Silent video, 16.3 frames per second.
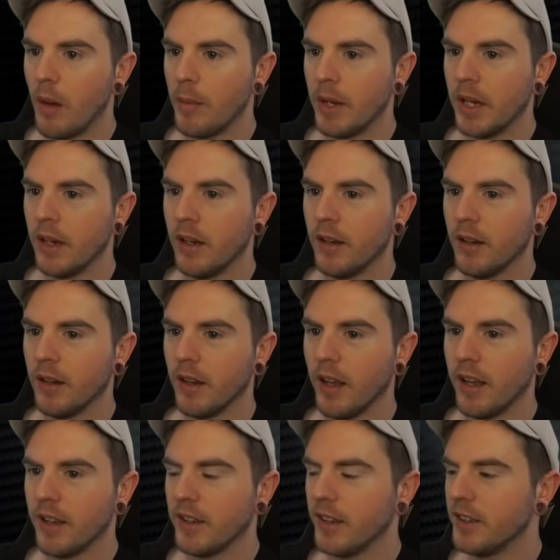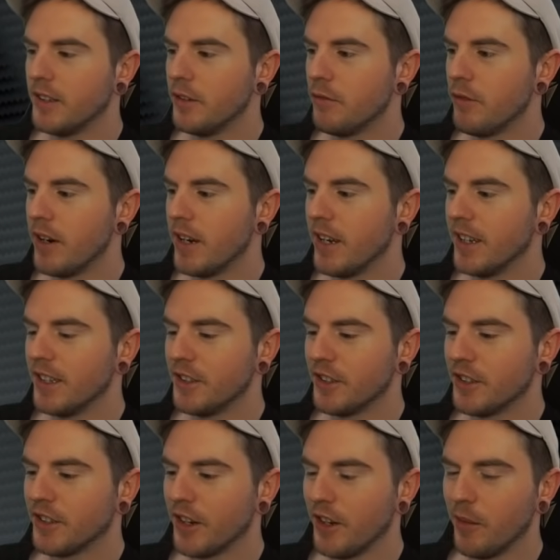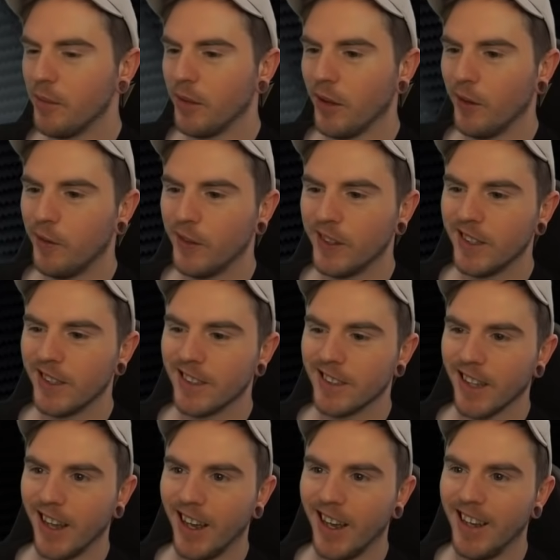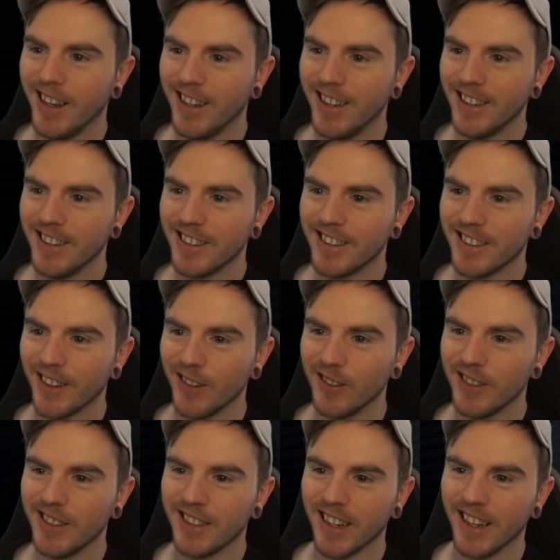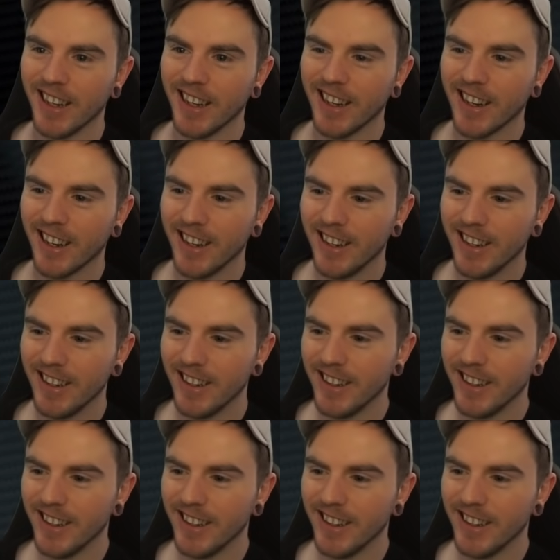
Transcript: I mean, like, is he really just gonna bluff with this line? It's so sick.